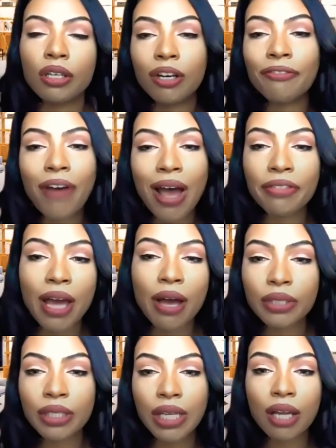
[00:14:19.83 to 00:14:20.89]

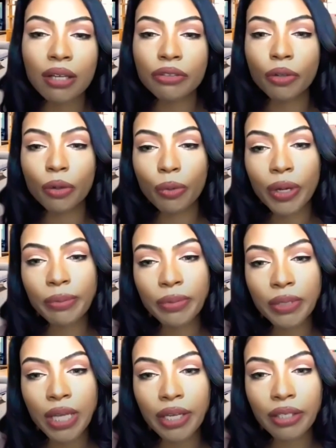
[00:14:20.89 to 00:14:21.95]
$5,000 for a website,